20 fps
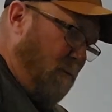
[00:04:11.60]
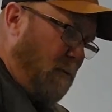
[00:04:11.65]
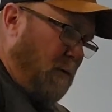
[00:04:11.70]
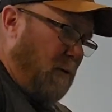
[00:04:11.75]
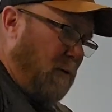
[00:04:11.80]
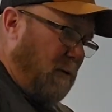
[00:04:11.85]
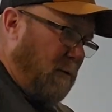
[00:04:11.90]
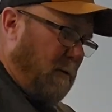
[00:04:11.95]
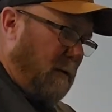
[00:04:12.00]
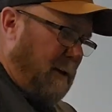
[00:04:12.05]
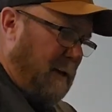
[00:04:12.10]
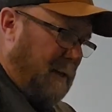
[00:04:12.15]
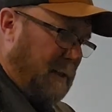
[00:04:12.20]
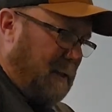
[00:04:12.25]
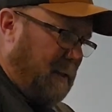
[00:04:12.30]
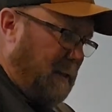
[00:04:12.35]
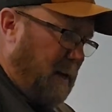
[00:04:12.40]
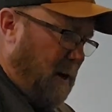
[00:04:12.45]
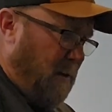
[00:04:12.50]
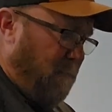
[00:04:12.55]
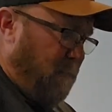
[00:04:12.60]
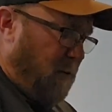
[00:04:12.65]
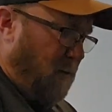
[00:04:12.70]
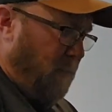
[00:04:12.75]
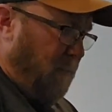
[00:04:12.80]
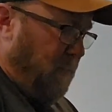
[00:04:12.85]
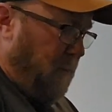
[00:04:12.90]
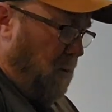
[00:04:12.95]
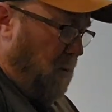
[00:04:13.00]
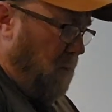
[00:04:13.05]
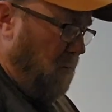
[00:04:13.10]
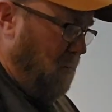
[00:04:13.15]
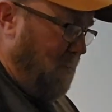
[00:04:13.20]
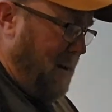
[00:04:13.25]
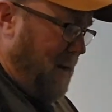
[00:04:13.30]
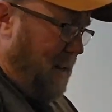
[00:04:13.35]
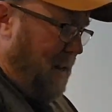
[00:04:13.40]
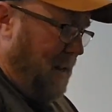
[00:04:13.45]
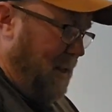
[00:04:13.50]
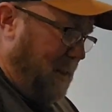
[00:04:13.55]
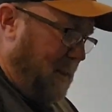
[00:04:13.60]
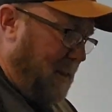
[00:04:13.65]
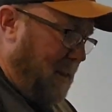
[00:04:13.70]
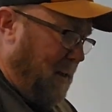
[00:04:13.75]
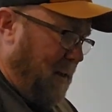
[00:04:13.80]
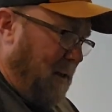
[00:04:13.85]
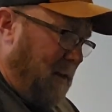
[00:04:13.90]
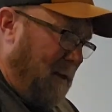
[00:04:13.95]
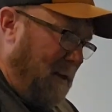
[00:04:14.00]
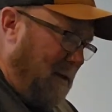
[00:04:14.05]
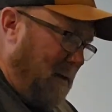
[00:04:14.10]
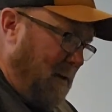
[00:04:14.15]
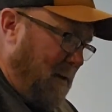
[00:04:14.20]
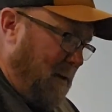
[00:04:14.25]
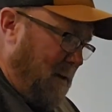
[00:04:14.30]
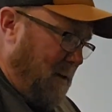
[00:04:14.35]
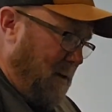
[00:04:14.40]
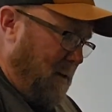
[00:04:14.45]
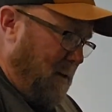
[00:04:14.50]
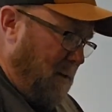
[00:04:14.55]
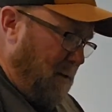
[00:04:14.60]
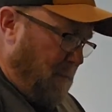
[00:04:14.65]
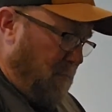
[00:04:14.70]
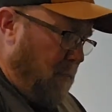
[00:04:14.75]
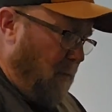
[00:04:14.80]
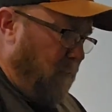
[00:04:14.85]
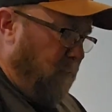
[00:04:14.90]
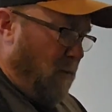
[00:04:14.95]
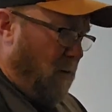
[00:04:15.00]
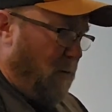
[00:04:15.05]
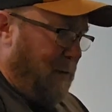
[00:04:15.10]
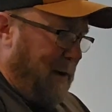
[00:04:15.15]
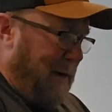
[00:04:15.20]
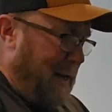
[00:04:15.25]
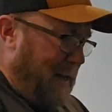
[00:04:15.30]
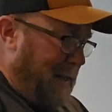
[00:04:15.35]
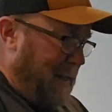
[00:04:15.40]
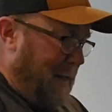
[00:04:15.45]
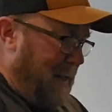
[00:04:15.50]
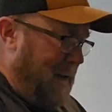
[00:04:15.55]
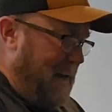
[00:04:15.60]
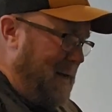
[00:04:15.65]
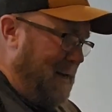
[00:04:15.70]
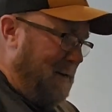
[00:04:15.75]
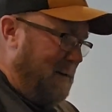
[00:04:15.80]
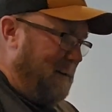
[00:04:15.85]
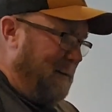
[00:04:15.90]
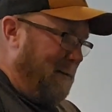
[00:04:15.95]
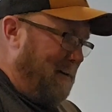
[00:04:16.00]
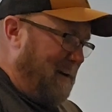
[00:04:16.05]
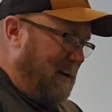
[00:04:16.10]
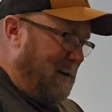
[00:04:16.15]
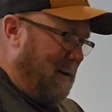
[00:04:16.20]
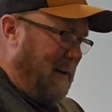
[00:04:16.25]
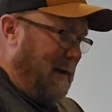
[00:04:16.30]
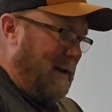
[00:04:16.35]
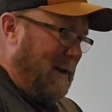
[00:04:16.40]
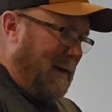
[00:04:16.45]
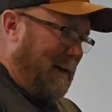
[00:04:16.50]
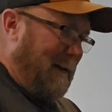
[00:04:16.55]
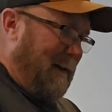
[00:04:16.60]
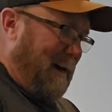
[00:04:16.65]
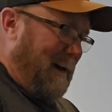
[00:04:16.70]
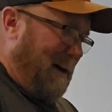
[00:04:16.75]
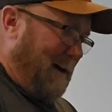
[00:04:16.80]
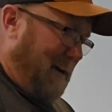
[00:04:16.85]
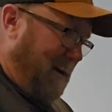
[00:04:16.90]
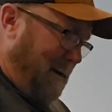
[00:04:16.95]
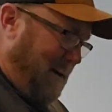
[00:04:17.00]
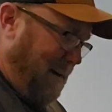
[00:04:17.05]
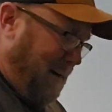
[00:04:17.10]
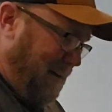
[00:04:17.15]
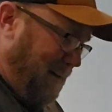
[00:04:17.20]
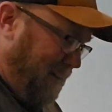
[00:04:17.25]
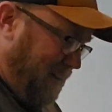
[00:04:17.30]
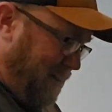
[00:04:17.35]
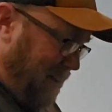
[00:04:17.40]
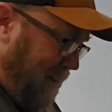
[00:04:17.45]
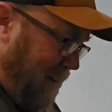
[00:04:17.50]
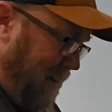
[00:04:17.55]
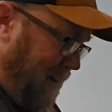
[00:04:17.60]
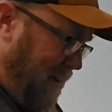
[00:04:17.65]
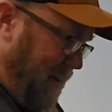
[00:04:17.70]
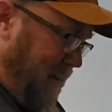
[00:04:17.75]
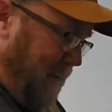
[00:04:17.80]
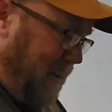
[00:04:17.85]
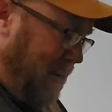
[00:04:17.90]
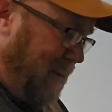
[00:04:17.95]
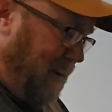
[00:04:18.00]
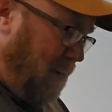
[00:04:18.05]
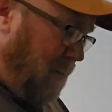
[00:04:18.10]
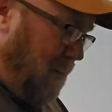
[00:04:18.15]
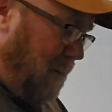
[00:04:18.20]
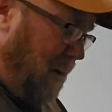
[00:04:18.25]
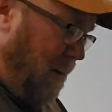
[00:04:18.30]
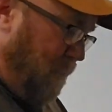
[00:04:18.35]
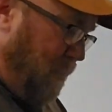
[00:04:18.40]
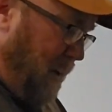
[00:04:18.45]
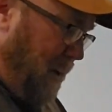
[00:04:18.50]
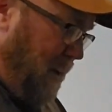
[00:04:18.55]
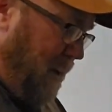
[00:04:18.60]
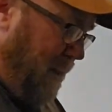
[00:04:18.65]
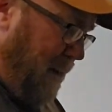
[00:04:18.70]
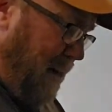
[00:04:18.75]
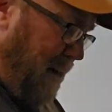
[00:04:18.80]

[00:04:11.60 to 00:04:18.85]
we're just gonna let it set for a few minutes before we get the heat to it. Let it get all soaked up into